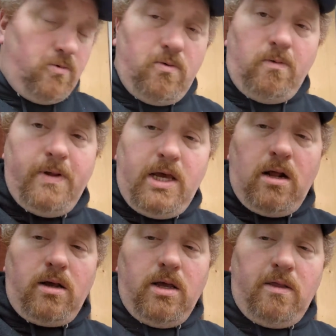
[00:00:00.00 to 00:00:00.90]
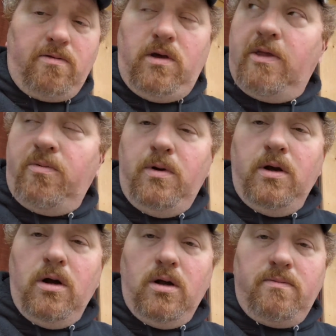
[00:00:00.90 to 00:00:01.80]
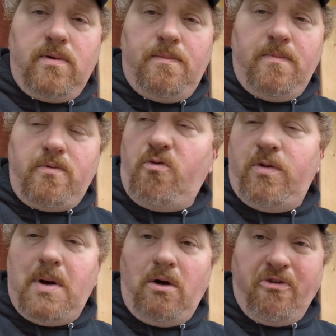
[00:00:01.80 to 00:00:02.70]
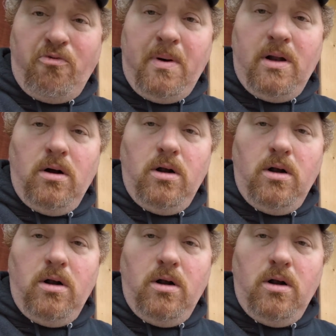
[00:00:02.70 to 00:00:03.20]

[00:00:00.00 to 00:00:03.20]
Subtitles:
hopefully get some deer. Hopefully my health is better,